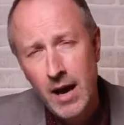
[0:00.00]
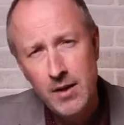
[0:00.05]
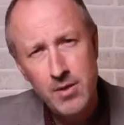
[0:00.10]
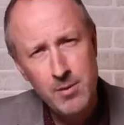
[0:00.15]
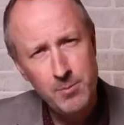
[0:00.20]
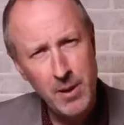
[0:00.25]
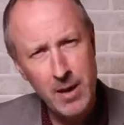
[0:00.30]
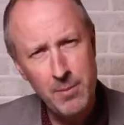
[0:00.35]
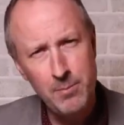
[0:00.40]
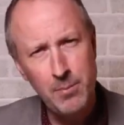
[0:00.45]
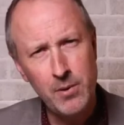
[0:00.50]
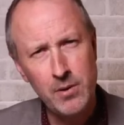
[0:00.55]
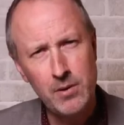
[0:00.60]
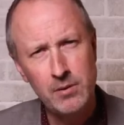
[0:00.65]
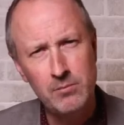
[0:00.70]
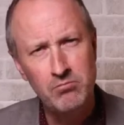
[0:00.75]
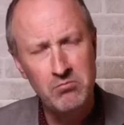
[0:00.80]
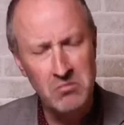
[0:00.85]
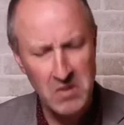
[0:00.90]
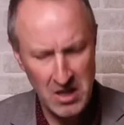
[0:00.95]
and the
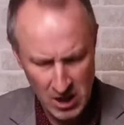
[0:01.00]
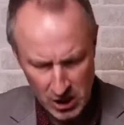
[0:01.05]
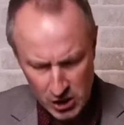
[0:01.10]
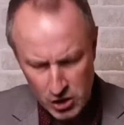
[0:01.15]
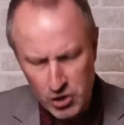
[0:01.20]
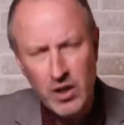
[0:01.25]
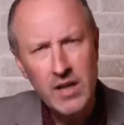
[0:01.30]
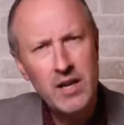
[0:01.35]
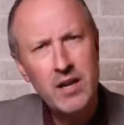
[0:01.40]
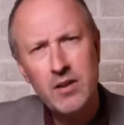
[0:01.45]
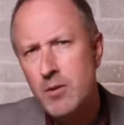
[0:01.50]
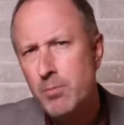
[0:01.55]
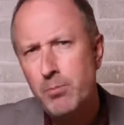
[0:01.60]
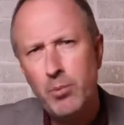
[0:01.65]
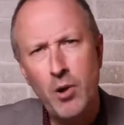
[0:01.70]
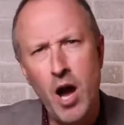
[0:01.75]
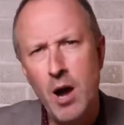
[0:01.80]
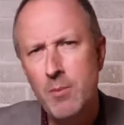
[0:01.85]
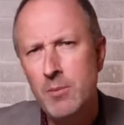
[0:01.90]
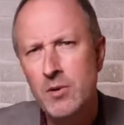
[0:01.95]
people treated the
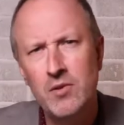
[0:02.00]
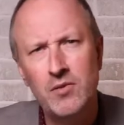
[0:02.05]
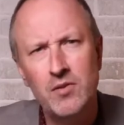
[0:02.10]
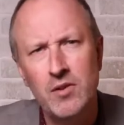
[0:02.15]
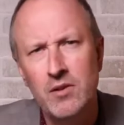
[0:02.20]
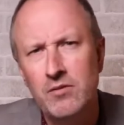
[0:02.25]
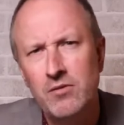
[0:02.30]
promise